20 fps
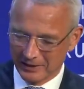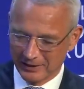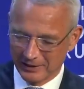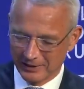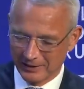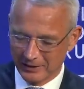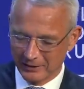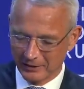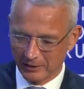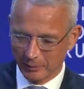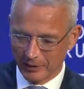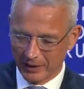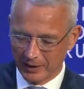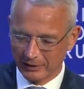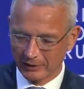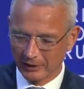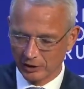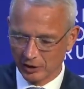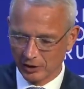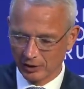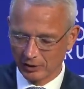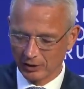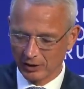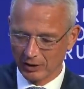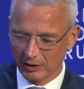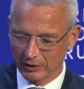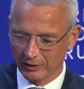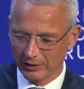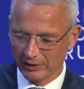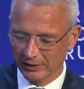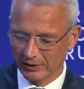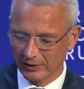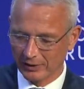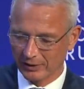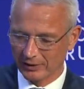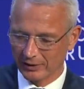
central bank digital currencies.